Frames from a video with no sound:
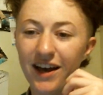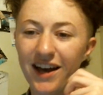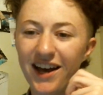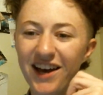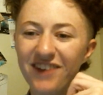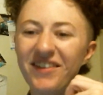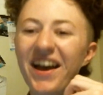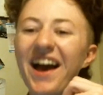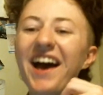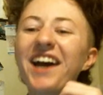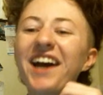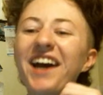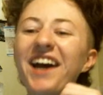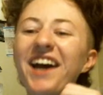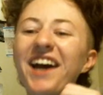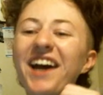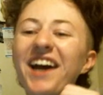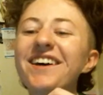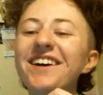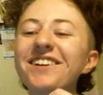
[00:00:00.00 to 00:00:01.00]
Adam
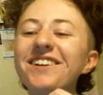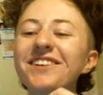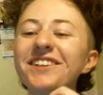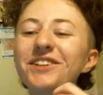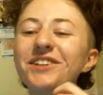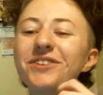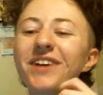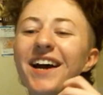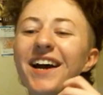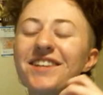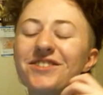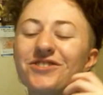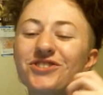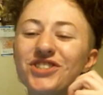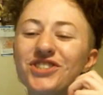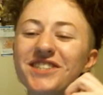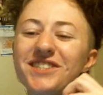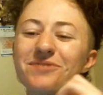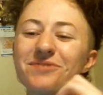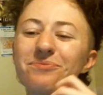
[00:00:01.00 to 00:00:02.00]
isn't ugly. You
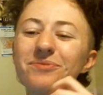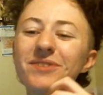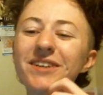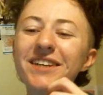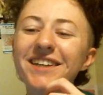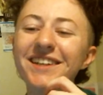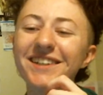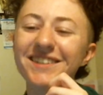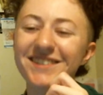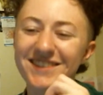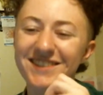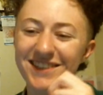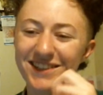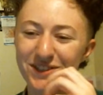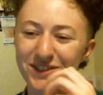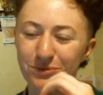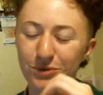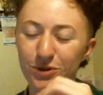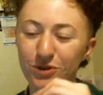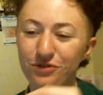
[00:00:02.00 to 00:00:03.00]
guys are just mean,
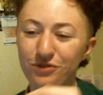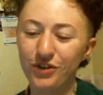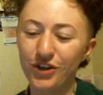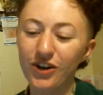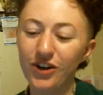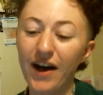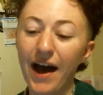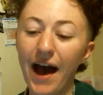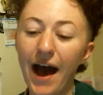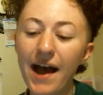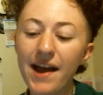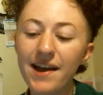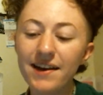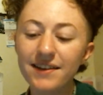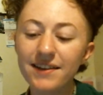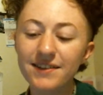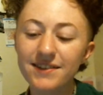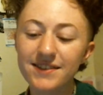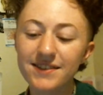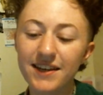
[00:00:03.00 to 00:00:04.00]
says Wolf Girl.
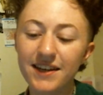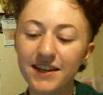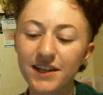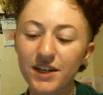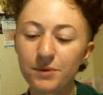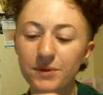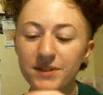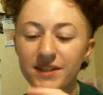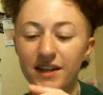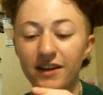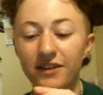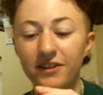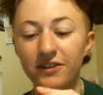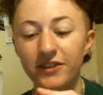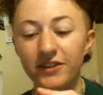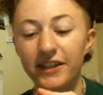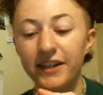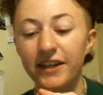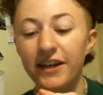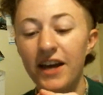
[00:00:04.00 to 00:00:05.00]
I didn't say he was
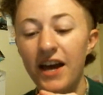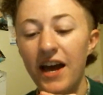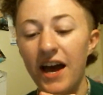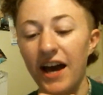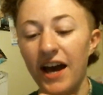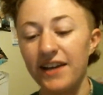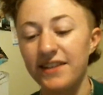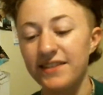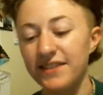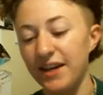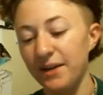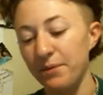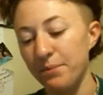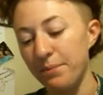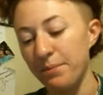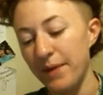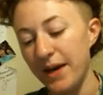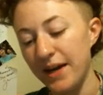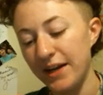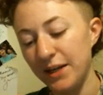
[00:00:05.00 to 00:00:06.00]
ugly. I said
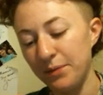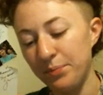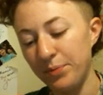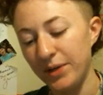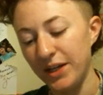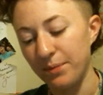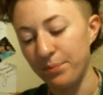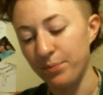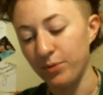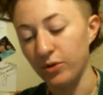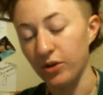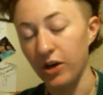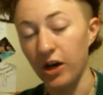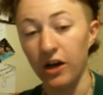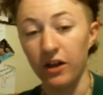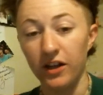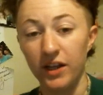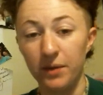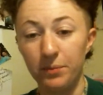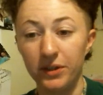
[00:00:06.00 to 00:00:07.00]
many people
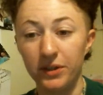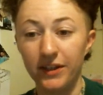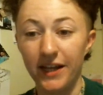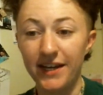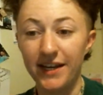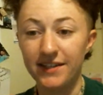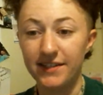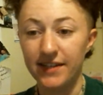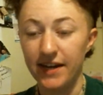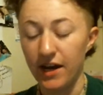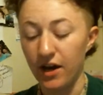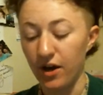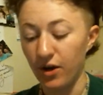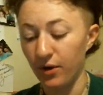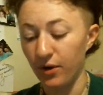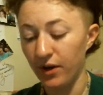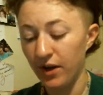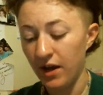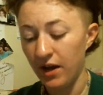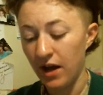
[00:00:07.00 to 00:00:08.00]
call him a
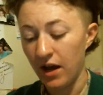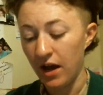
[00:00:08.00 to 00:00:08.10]
letdown.